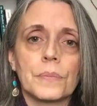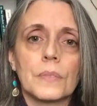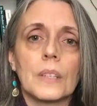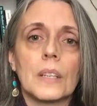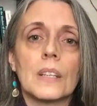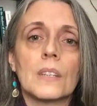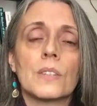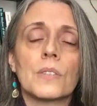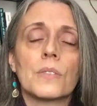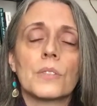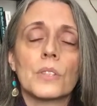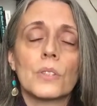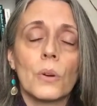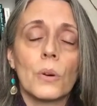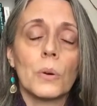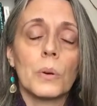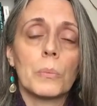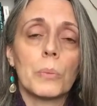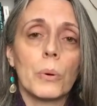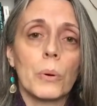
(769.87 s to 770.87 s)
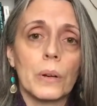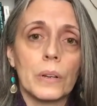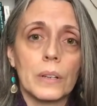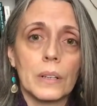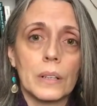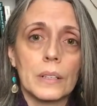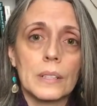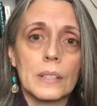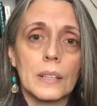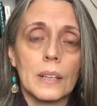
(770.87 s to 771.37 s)
It's so
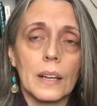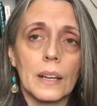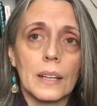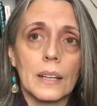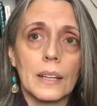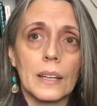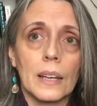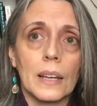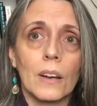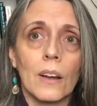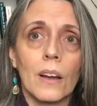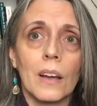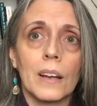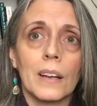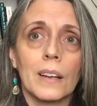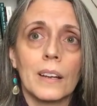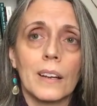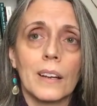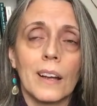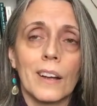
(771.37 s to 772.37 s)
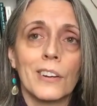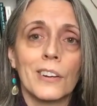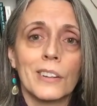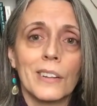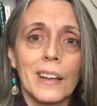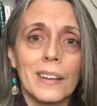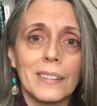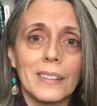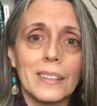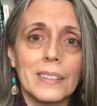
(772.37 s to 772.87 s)
important. I cannot
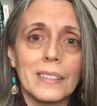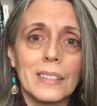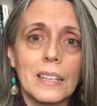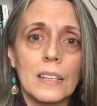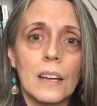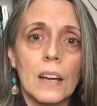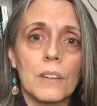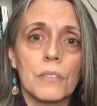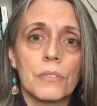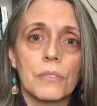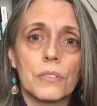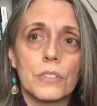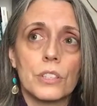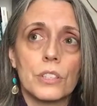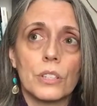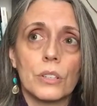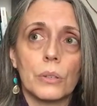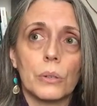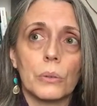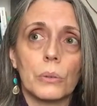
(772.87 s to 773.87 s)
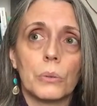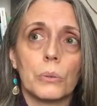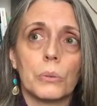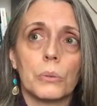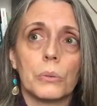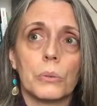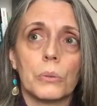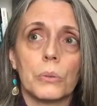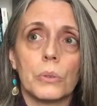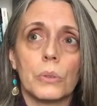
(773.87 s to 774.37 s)
underline this enough,
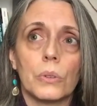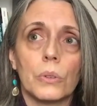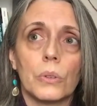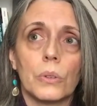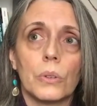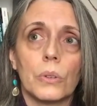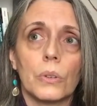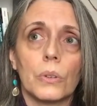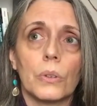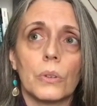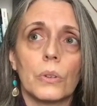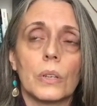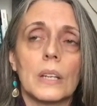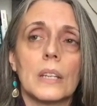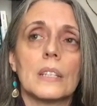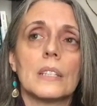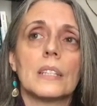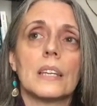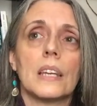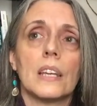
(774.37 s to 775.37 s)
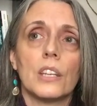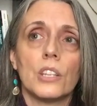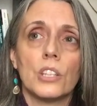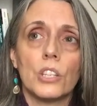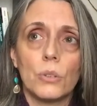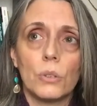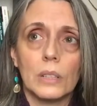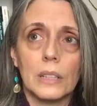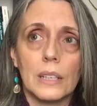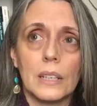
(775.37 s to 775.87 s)
to
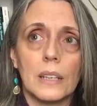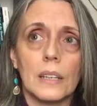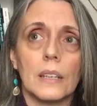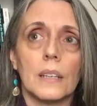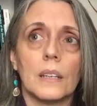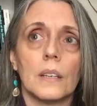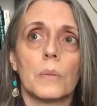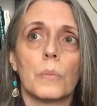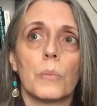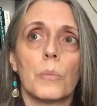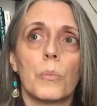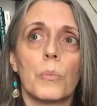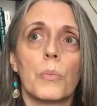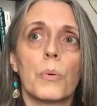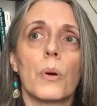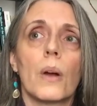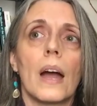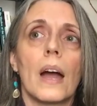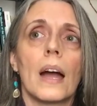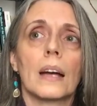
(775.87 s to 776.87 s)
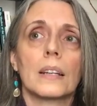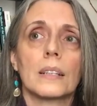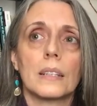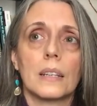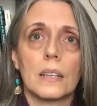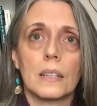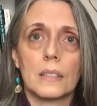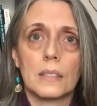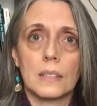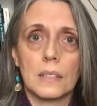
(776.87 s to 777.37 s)
continually
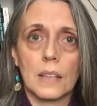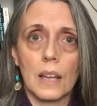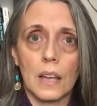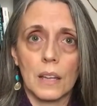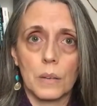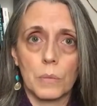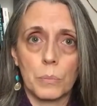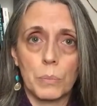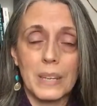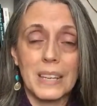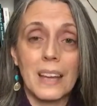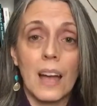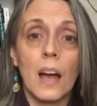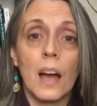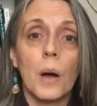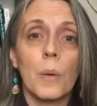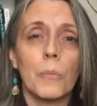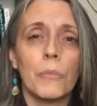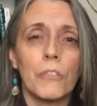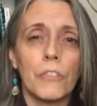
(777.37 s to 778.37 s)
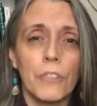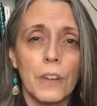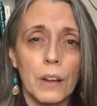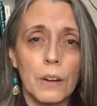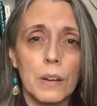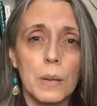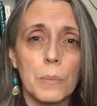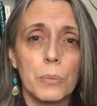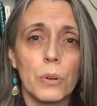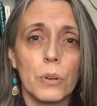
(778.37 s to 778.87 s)
practice and become
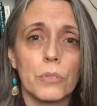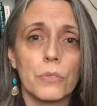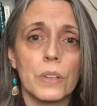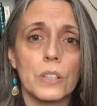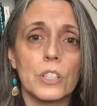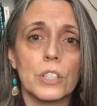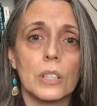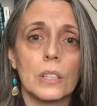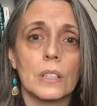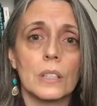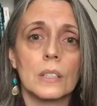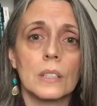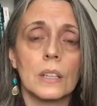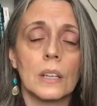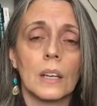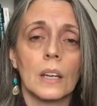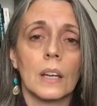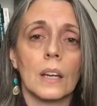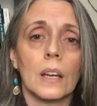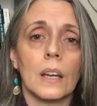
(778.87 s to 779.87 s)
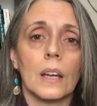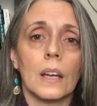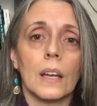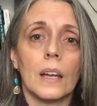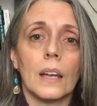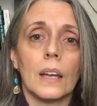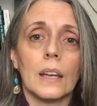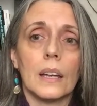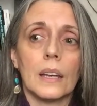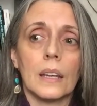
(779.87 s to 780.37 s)
very proficient
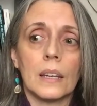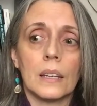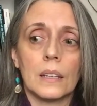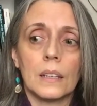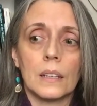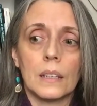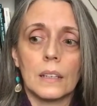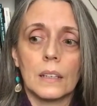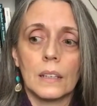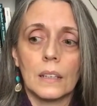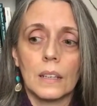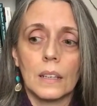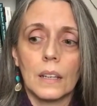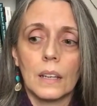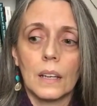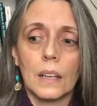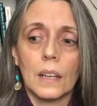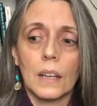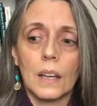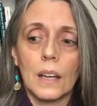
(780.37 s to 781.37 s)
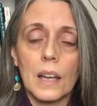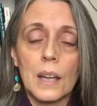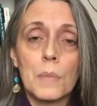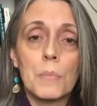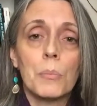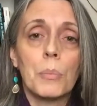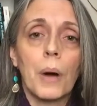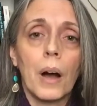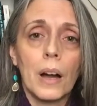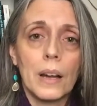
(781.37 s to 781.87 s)
in
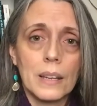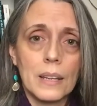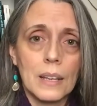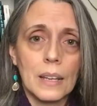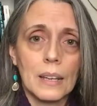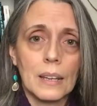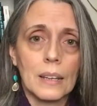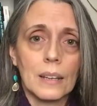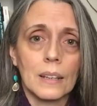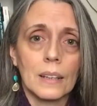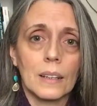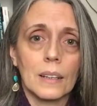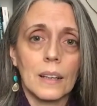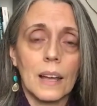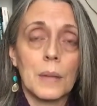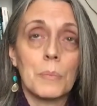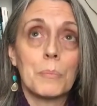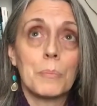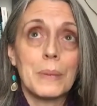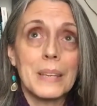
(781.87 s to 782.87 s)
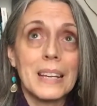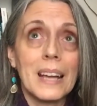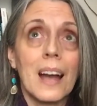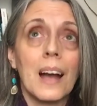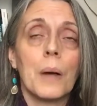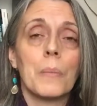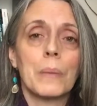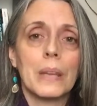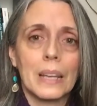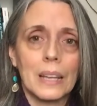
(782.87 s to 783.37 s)
embodying and
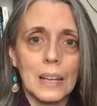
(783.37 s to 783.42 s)
becoming